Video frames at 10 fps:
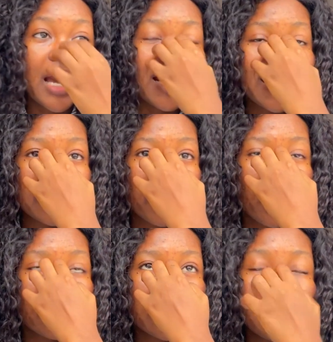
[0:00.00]
And that's
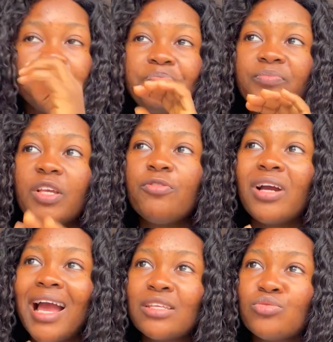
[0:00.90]
because, if you
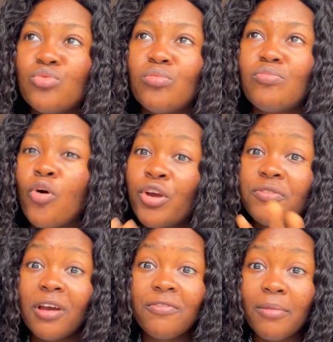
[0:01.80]
guys know, or
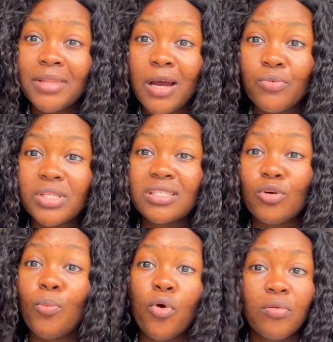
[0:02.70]
if you're familiar with
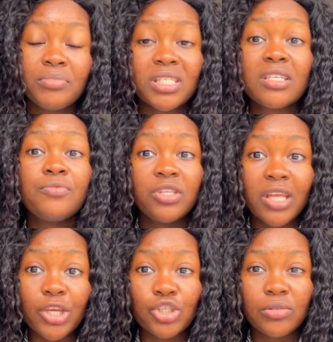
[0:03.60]
some companies, even in
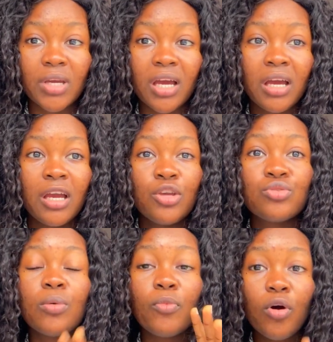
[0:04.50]
Nigeria,
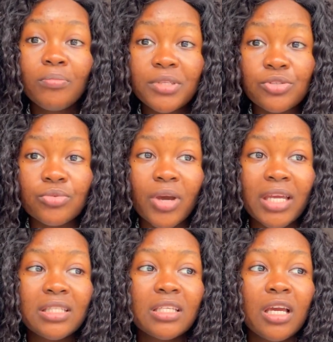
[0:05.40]
some companies,
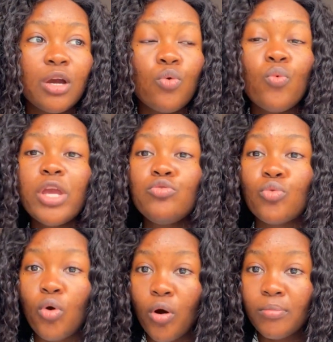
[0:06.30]
right, when
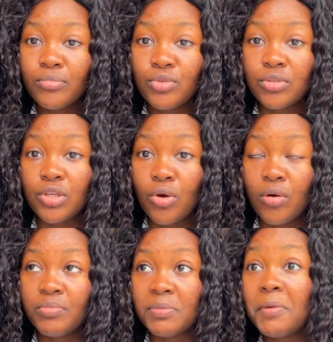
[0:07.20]
you come to the
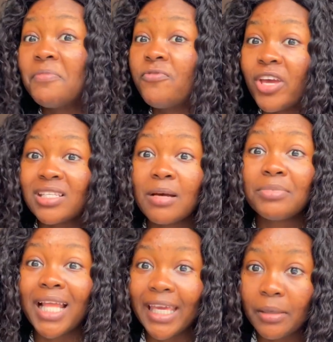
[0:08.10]
company, maybe for
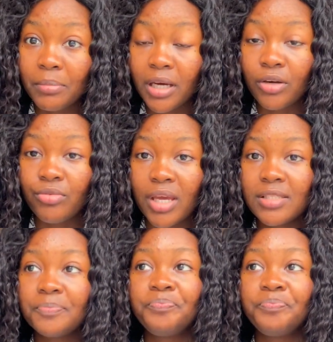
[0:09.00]
example like a bank, right,